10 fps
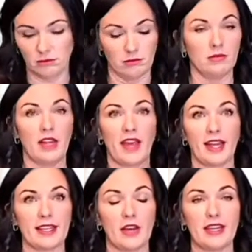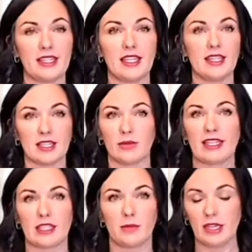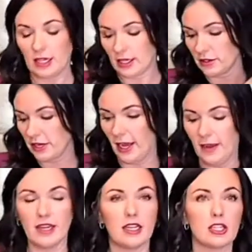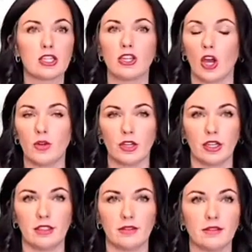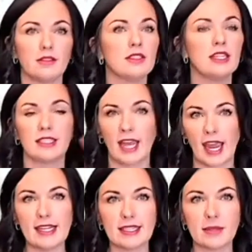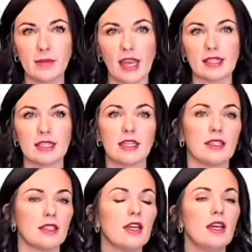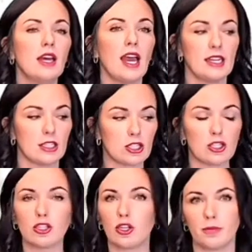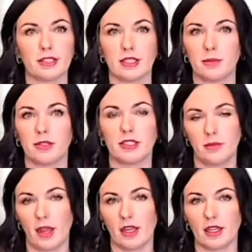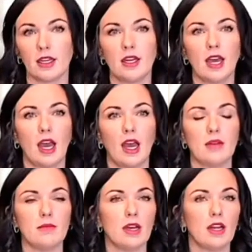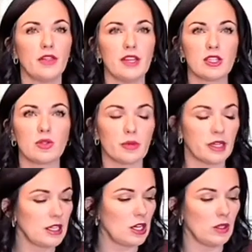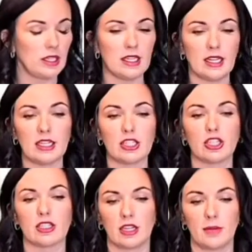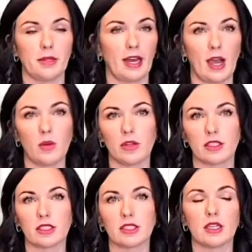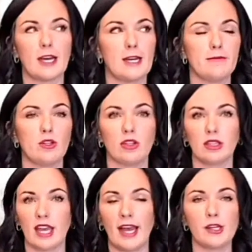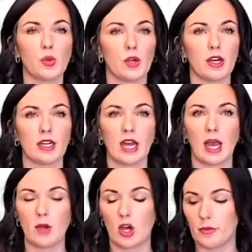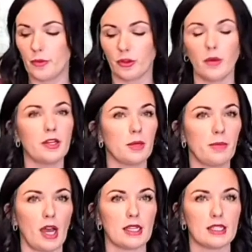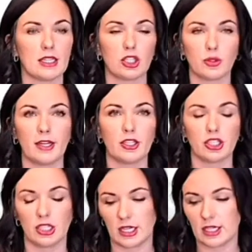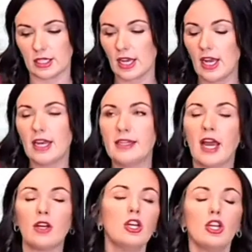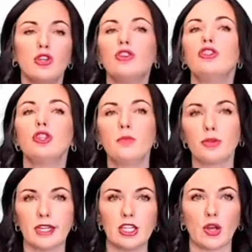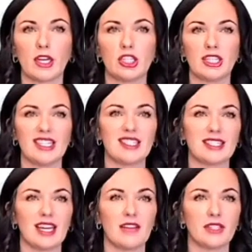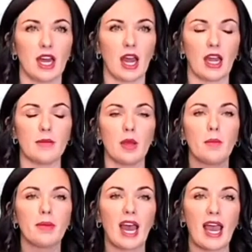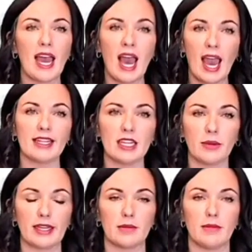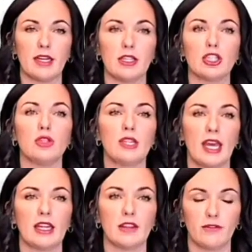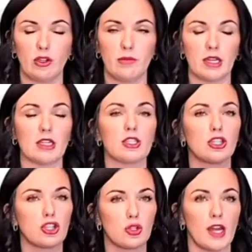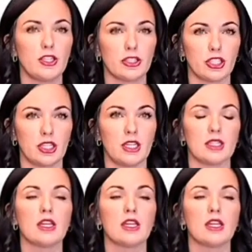And that's how easy this recipe is, okay? It is so good. It tastes amazing and it's super simple to make. Um, this really only needs just a couple hours. Um, you can head to work, come home, throw in your pasta, shred your cheese. Now, you could do pre shredded cheese to save time, but I highly recommend you take the few minutes to shred your cheese.